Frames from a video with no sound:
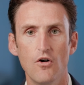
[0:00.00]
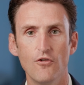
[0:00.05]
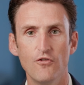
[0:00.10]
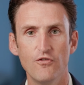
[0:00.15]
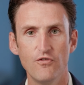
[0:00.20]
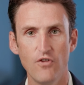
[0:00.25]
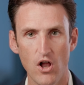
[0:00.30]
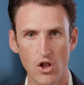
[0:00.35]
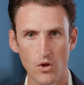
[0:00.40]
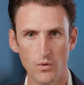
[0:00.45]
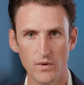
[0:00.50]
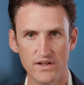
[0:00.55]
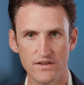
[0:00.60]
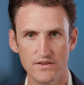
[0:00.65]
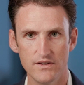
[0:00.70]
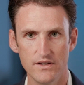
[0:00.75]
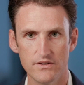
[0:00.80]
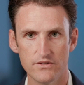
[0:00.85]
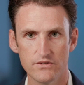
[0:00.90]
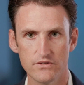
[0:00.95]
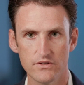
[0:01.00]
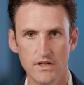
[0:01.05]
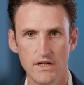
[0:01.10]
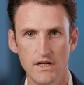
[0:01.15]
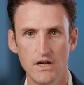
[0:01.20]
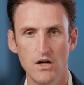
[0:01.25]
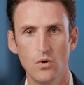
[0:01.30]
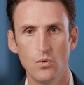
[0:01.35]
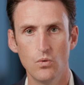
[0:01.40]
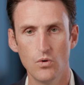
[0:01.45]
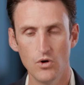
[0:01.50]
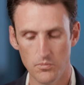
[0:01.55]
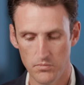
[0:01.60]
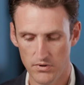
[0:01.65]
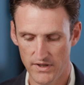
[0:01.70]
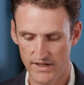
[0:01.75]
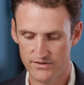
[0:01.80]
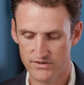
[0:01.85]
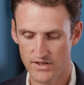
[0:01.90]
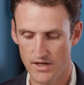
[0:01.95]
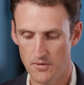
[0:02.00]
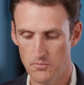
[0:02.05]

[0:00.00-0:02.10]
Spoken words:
Following this, we'll place a